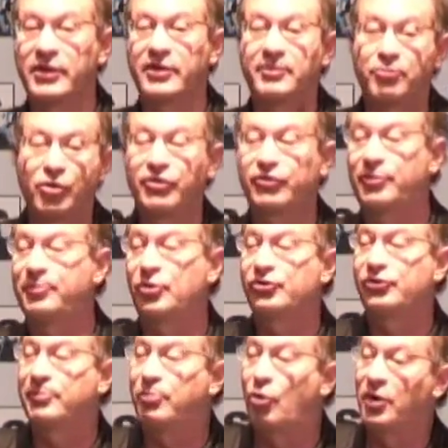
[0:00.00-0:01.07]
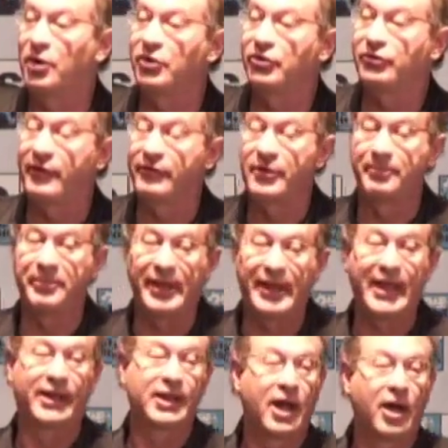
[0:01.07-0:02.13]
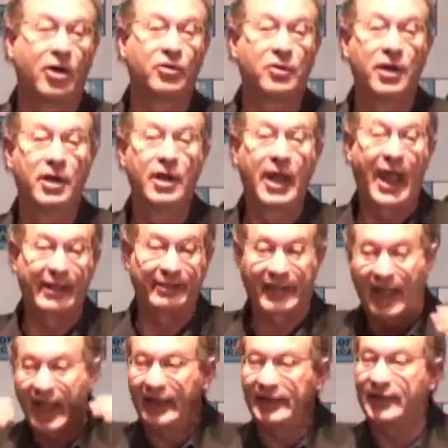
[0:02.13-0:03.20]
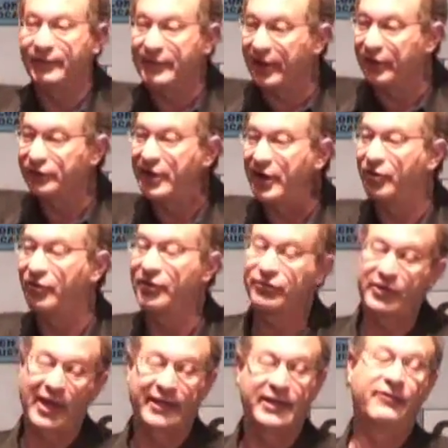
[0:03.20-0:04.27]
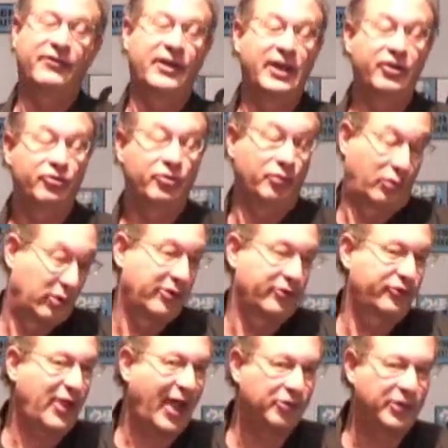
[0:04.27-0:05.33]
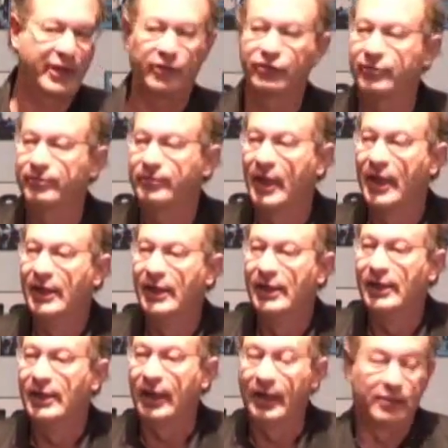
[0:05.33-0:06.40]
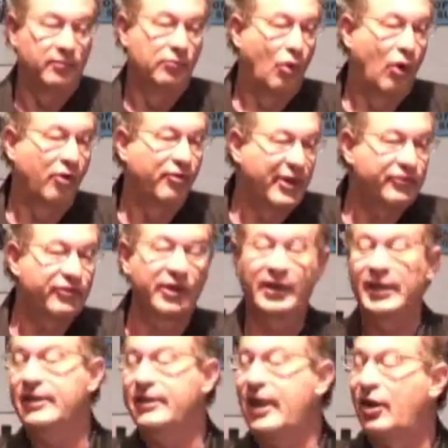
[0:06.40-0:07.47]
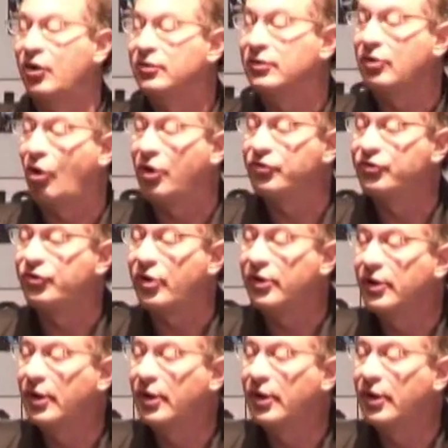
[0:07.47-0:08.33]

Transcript: of the principal supporters of the PLO at the height of their terrorist activities were the Saudis. More recently, they are large